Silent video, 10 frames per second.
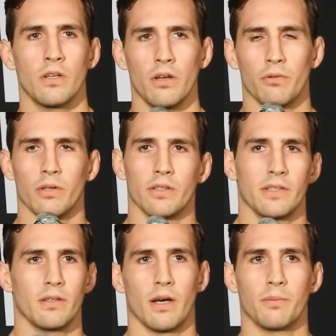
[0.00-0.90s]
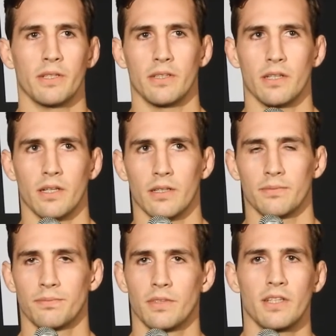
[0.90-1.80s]
Not really. I mean,
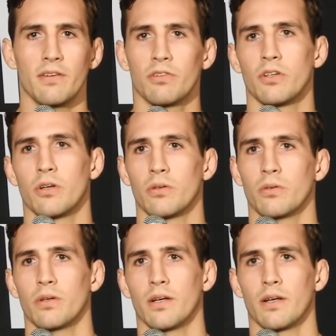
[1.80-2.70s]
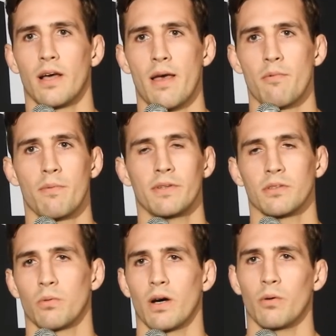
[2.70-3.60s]
you never know. MMA is
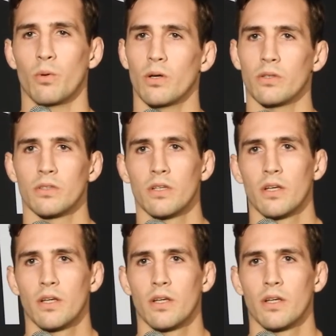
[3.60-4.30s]
a wild world.